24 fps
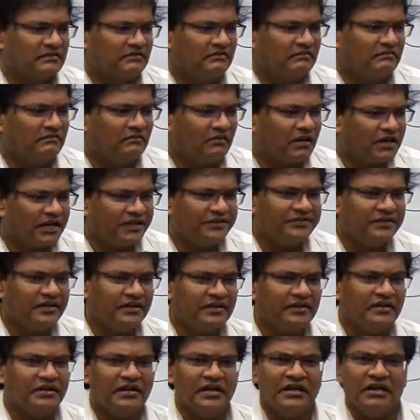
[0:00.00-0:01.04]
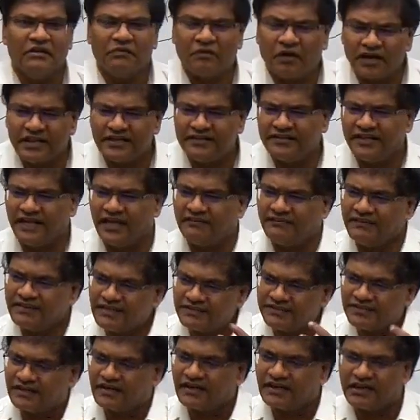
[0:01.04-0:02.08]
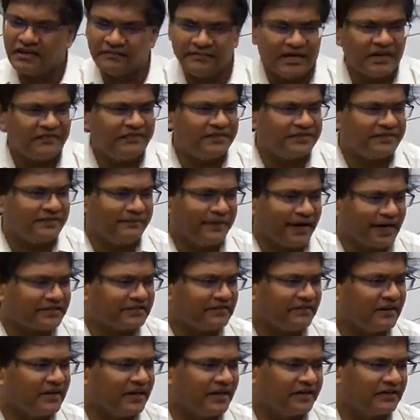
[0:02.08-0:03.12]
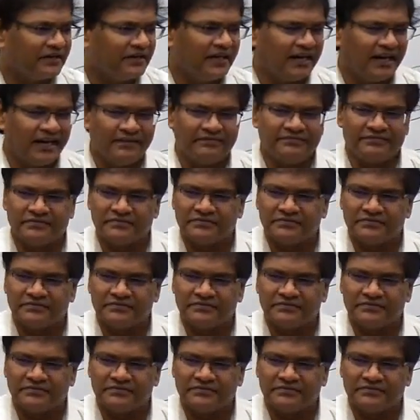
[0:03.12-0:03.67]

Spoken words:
What is there with the central government which impacts our day-to-day life?